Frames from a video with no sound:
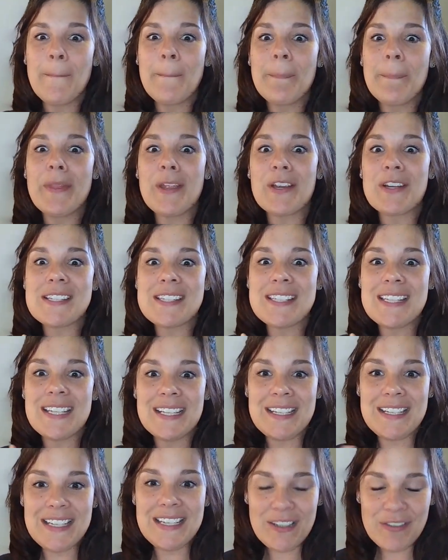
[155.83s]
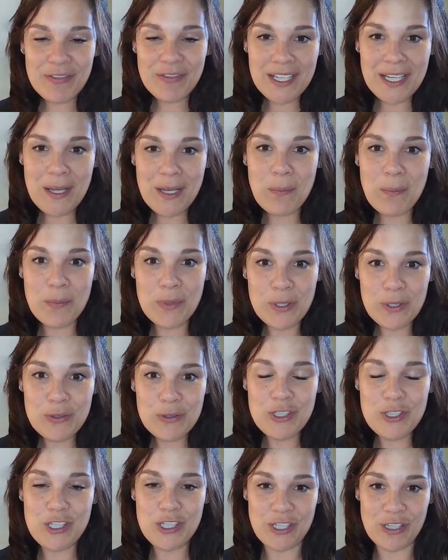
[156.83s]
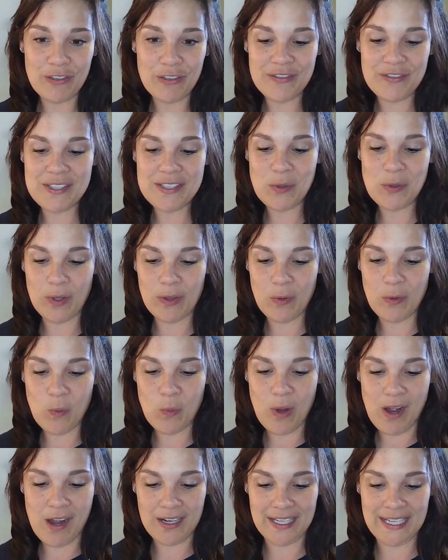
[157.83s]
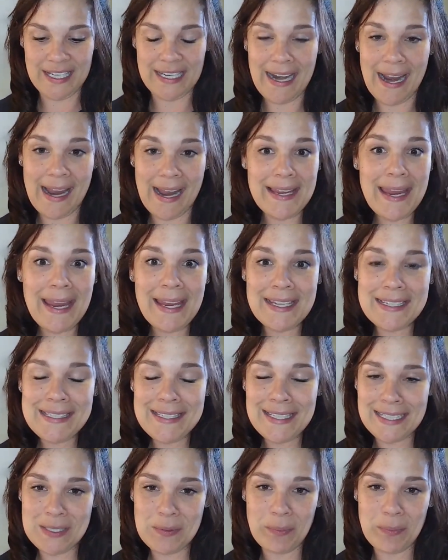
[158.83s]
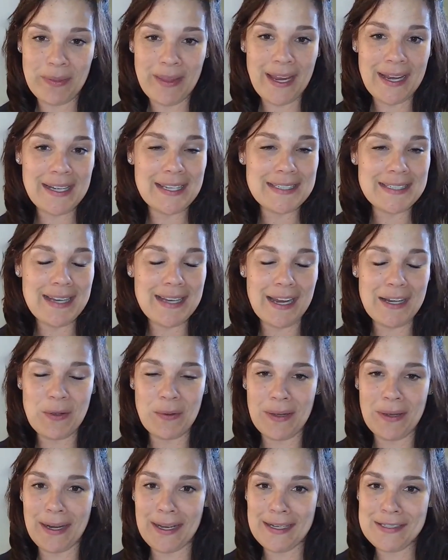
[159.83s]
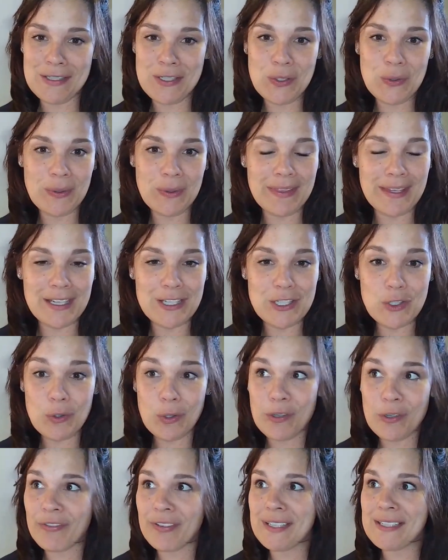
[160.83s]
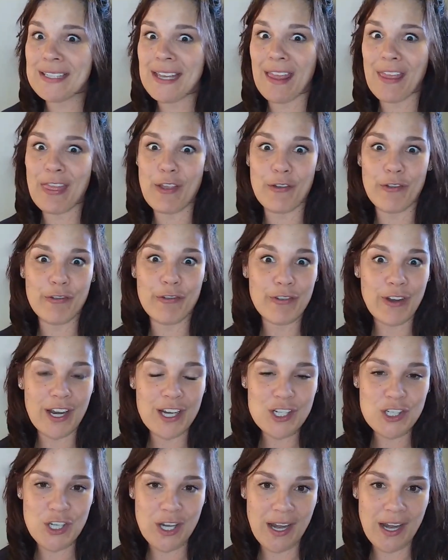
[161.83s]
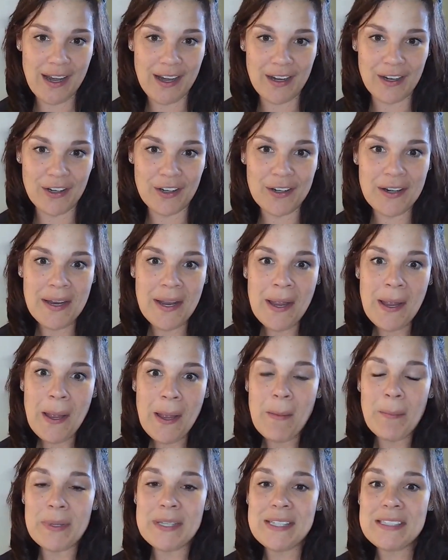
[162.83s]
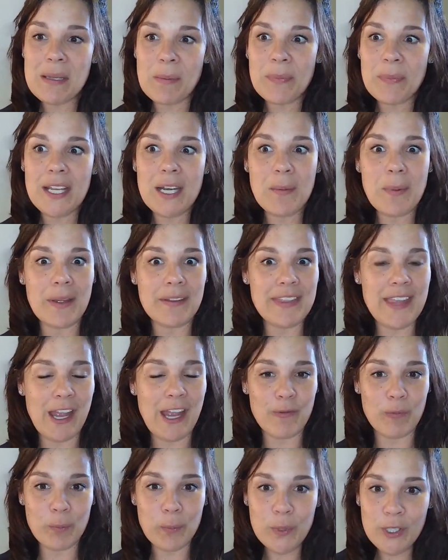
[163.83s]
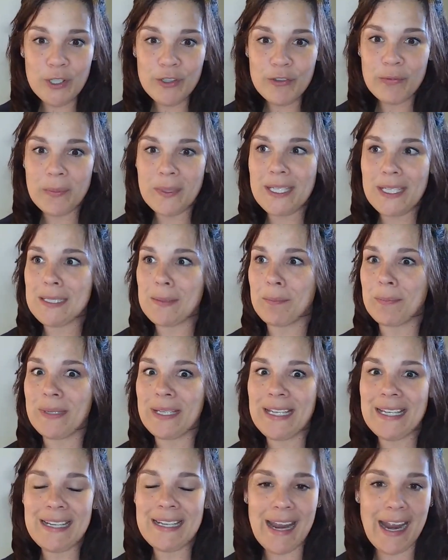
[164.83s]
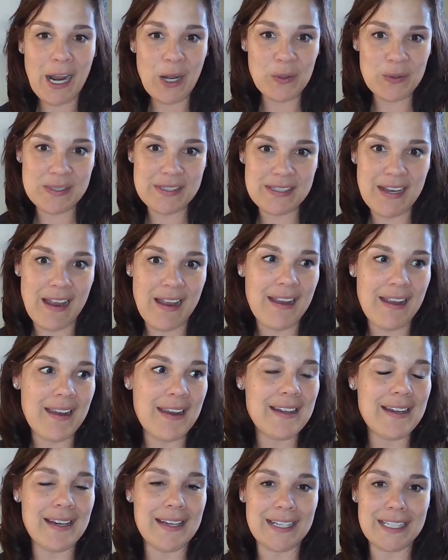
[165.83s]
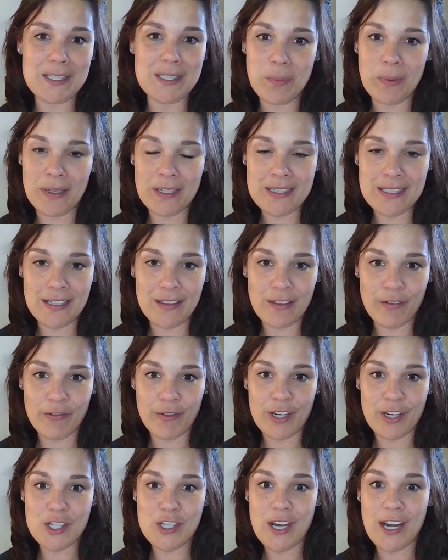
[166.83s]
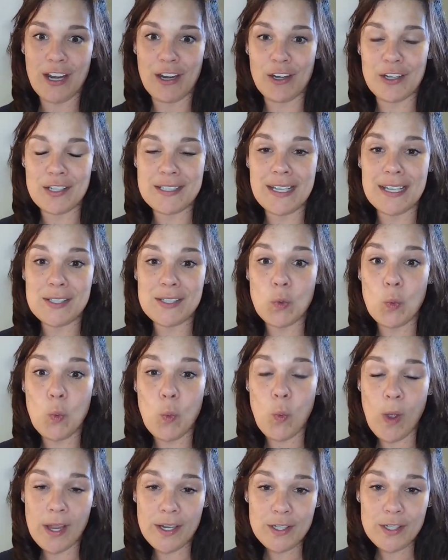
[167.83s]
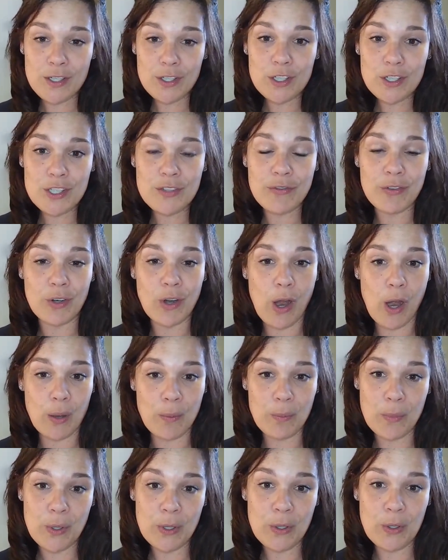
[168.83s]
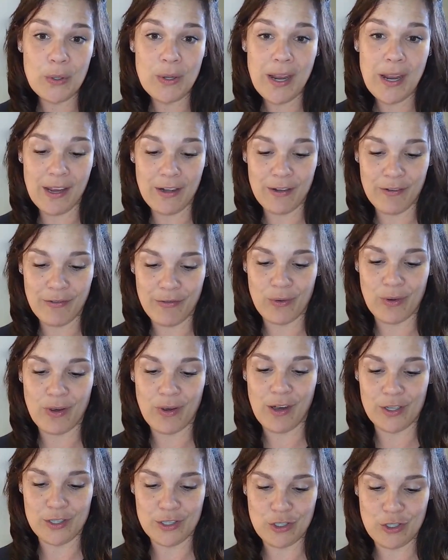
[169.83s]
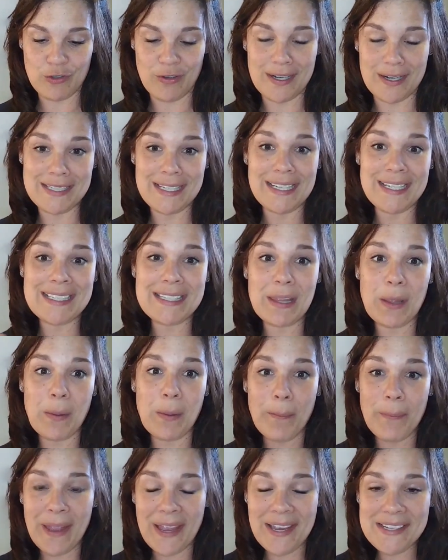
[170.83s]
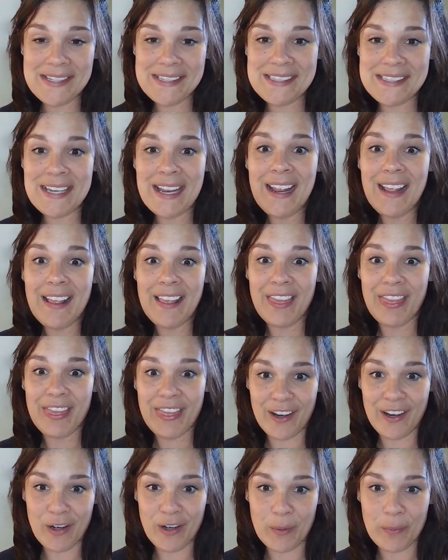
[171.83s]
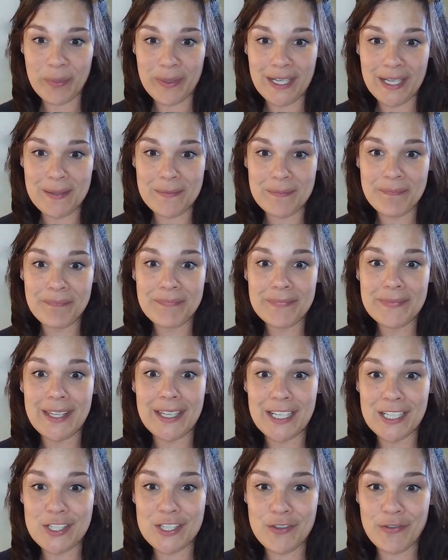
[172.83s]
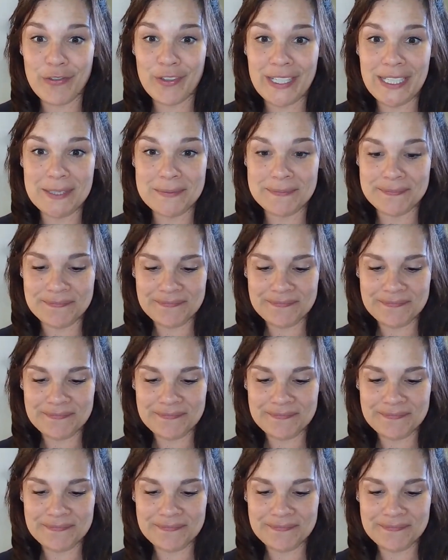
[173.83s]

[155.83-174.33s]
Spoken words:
There's significant mood shifts with walking. I can't explain it. I know it has to do with the endorphins and the fresh air, but something about that movement, being outside and experiencing the fresh air, does wonders for our mood and for our stress. It is the best therapy, and it's free.